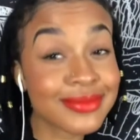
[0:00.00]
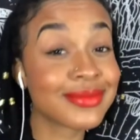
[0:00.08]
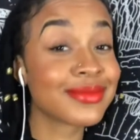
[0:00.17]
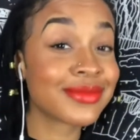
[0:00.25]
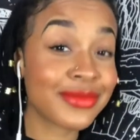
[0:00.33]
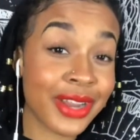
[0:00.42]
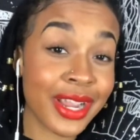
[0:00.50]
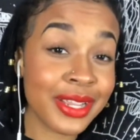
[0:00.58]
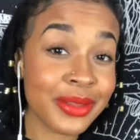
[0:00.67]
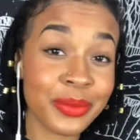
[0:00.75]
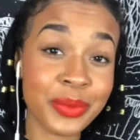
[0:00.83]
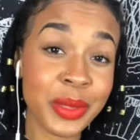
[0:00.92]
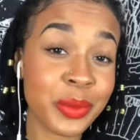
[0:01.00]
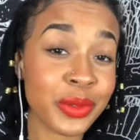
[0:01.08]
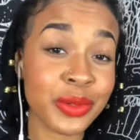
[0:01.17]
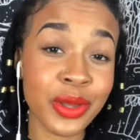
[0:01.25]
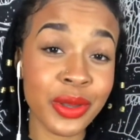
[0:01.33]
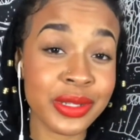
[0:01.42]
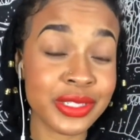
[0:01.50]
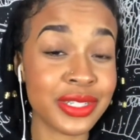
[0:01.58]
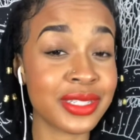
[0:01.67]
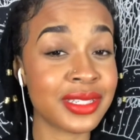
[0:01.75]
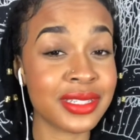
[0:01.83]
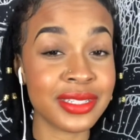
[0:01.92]
Right? People who go and
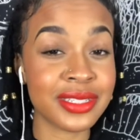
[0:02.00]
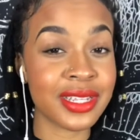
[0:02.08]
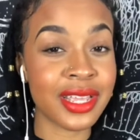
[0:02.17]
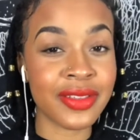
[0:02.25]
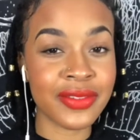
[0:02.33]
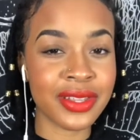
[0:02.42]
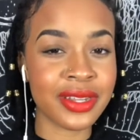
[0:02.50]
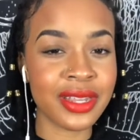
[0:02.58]
transition to heaven,